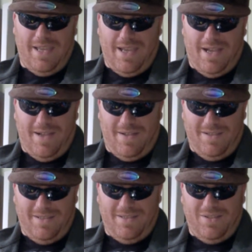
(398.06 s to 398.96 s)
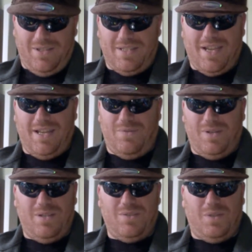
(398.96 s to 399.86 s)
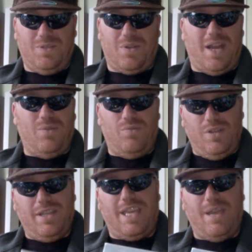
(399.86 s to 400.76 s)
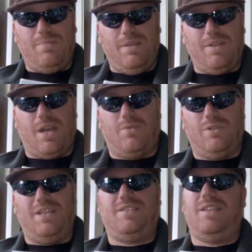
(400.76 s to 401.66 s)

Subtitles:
So it's kind of one of those ones where I really can't believe it got released.